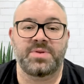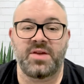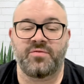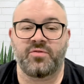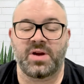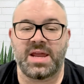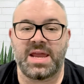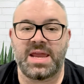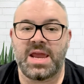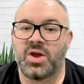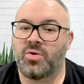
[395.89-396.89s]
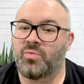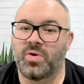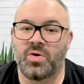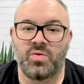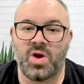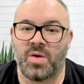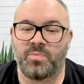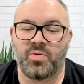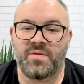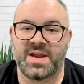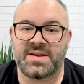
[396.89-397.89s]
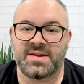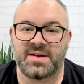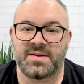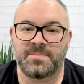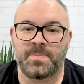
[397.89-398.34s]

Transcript: differently will not prevent it.